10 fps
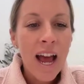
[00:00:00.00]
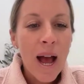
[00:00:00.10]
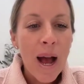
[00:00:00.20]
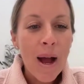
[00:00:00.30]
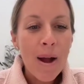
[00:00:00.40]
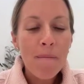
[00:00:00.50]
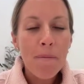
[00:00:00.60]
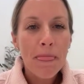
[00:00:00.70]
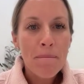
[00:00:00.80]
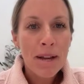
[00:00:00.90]

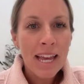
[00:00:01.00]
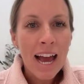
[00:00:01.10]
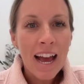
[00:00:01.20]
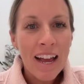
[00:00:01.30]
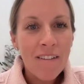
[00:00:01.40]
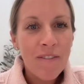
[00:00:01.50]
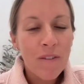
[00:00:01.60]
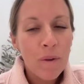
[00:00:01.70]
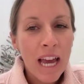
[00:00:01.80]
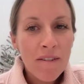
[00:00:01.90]
But yeah, if
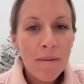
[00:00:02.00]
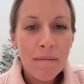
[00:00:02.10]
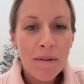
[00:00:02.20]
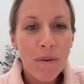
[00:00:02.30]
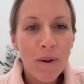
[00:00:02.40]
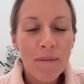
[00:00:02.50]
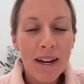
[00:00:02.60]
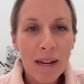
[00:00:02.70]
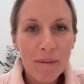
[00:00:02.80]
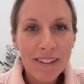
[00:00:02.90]
we haven't met before, my
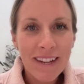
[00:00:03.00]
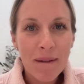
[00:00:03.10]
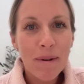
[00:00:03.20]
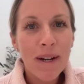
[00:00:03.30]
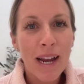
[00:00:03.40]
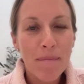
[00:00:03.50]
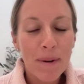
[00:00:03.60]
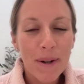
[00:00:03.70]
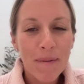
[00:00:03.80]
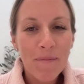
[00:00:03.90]
name is Amber
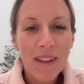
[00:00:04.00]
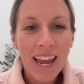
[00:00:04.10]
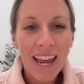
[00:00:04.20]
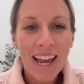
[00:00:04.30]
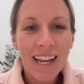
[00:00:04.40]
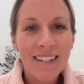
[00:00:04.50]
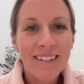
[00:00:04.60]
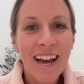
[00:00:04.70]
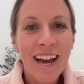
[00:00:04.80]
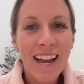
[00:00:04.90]
Kuiper, and
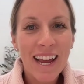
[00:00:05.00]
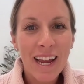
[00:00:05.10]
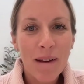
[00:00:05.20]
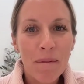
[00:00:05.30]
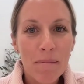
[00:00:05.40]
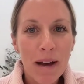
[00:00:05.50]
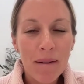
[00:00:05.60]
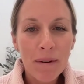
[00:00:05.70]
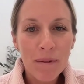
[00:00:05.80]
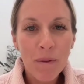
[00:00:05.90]
I am a
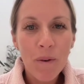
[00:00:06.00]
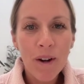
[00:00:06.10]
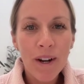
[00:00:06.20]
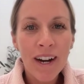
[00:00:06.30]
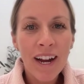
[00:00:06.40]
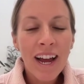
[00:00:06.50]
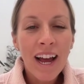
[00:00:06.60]
mom of four.